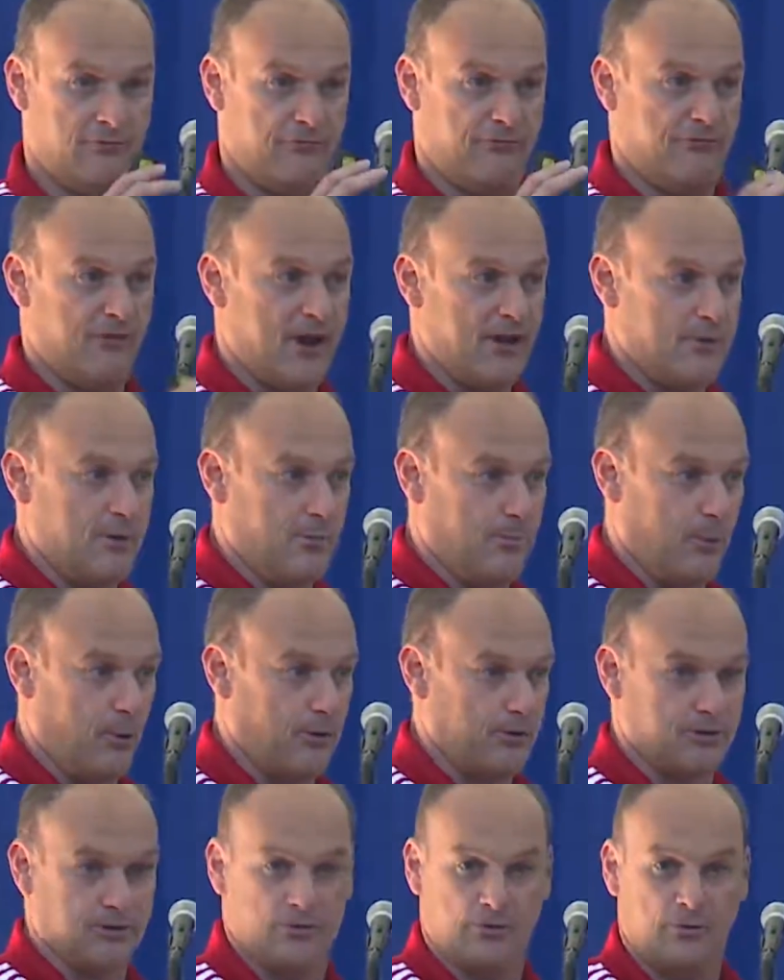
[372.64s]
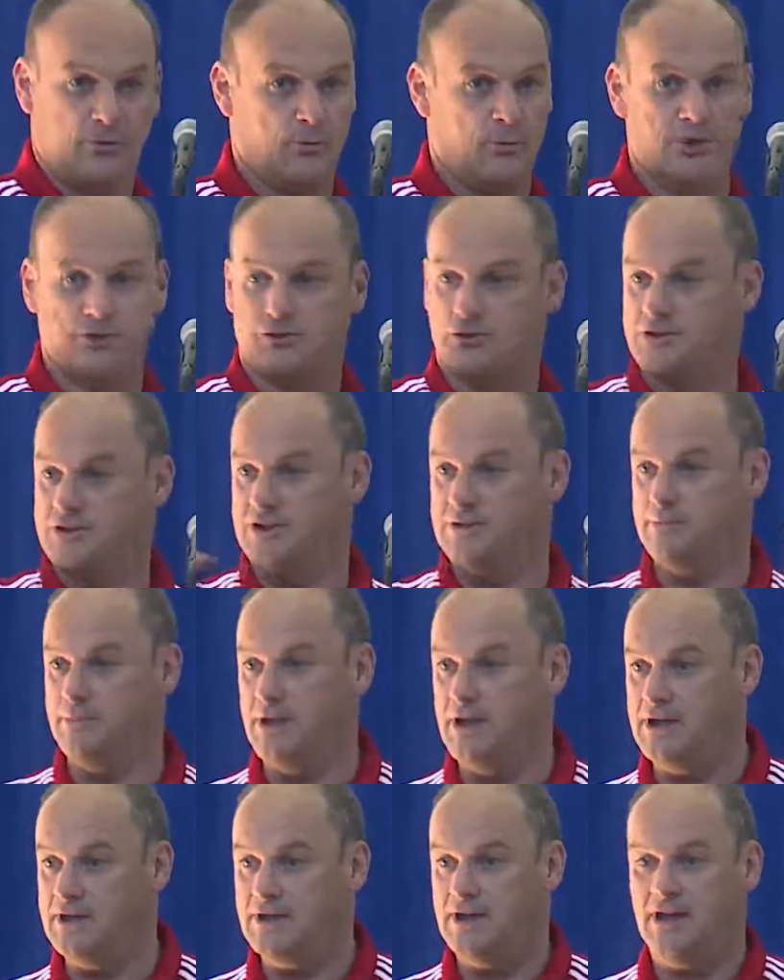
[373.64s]
very important. What does it
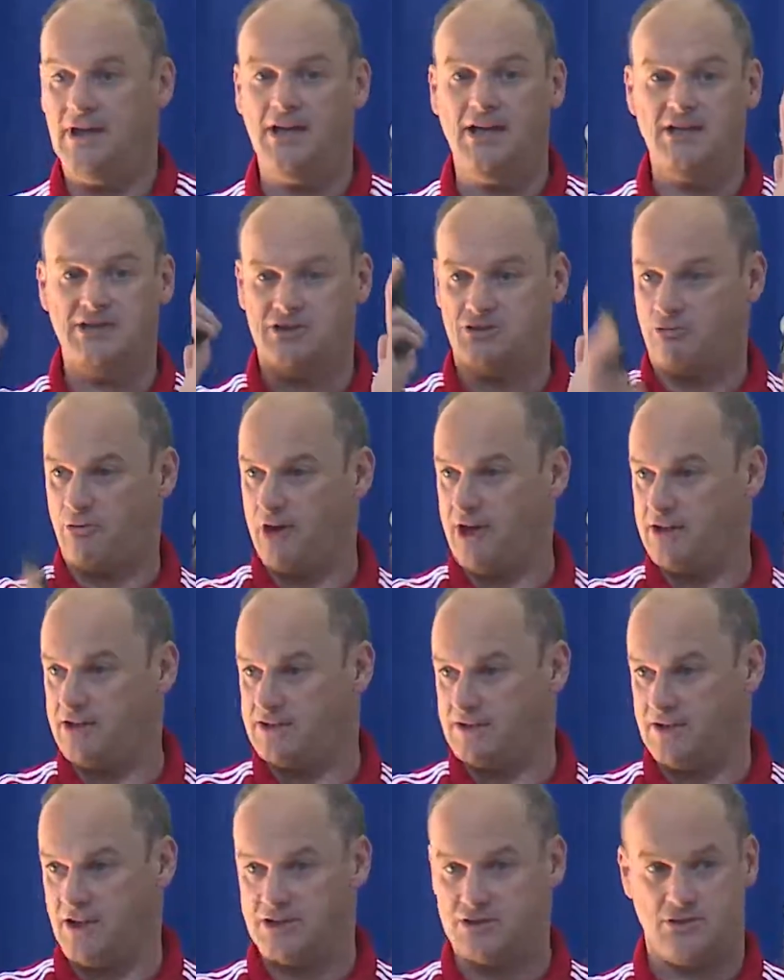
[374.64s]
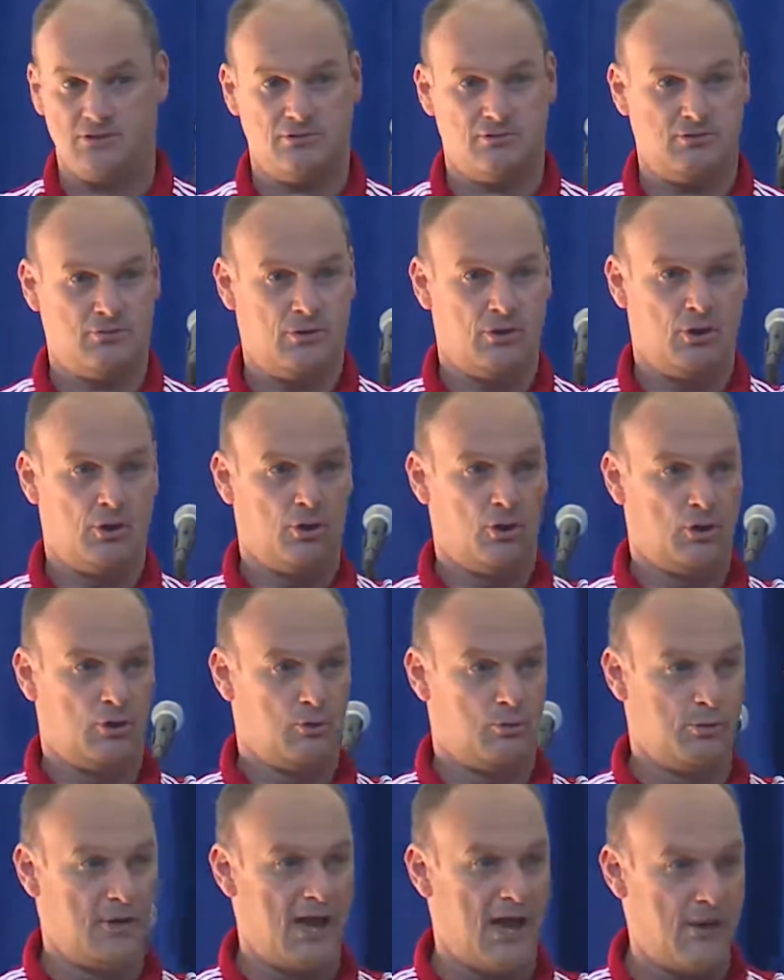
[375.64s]
mean? Each training session,
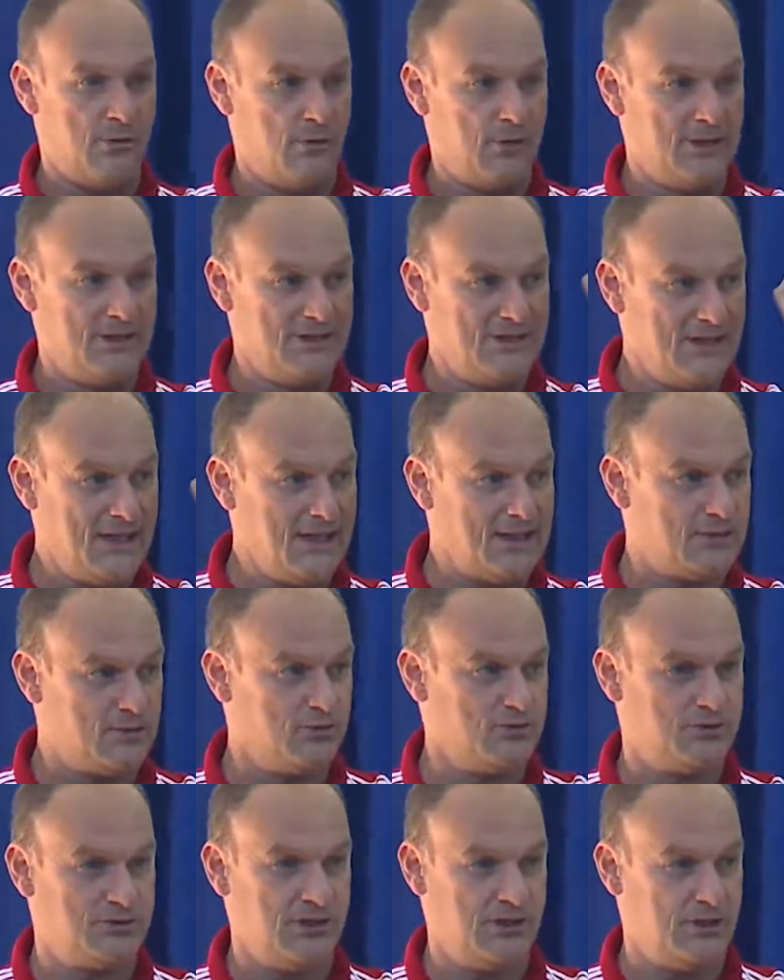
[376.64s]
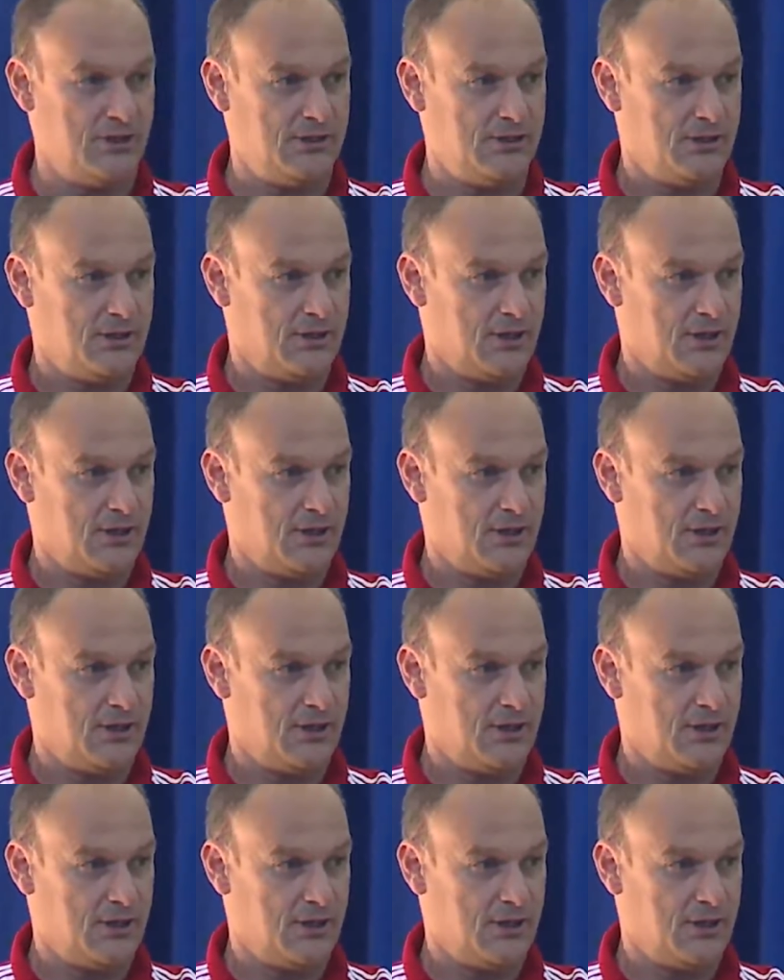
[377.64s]
we need to see